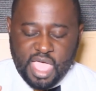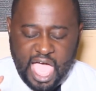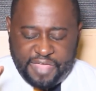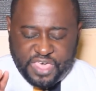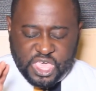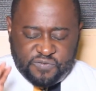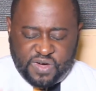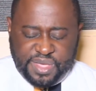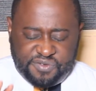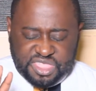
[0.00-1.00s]
I thank you,
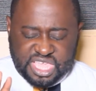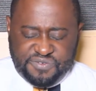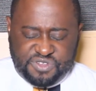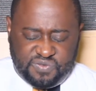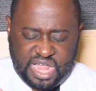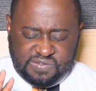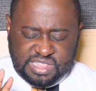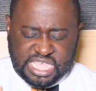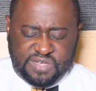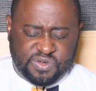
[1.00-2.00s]
Father, for the gift of life and
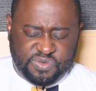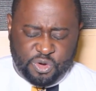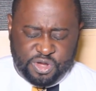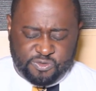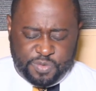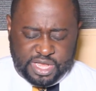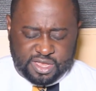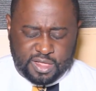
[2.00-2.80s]
the gift of your Holy Spirit.